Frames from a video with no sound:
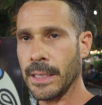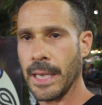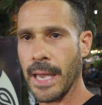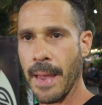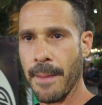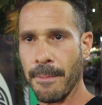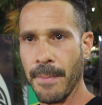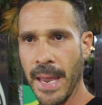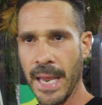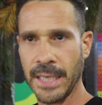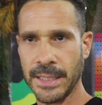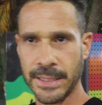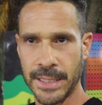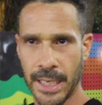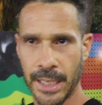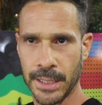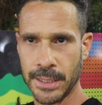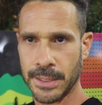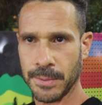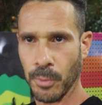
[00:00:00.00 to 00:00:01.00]

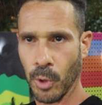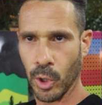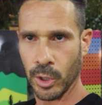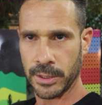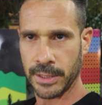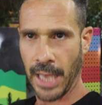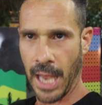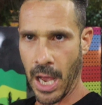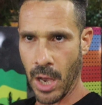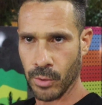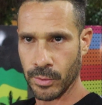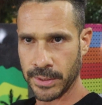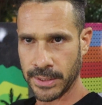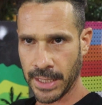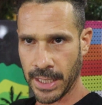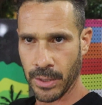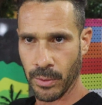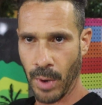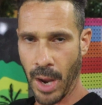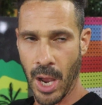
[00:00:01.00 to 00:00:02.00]
amazing small towns
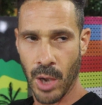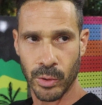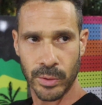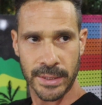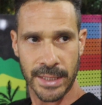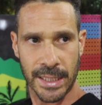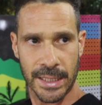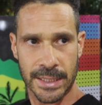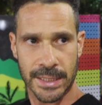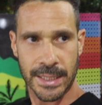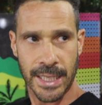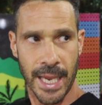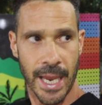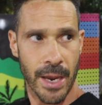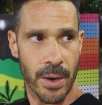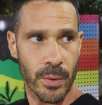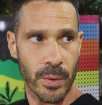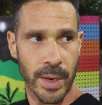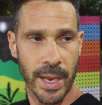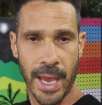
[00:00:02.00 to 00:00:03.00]
around this
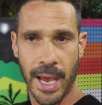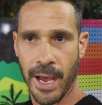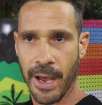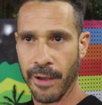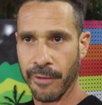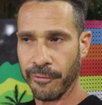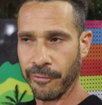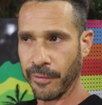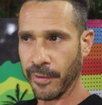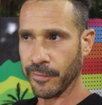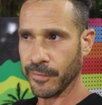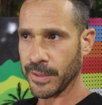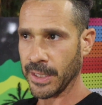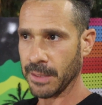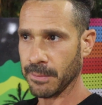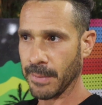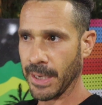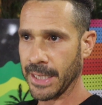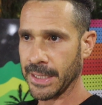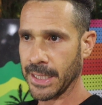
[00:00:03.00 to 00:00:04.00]
area,
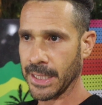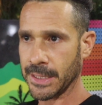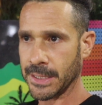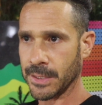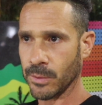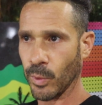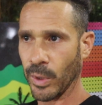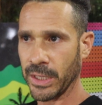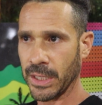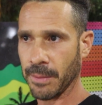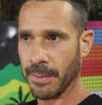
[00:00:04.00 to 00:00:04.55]
15 minutes, 20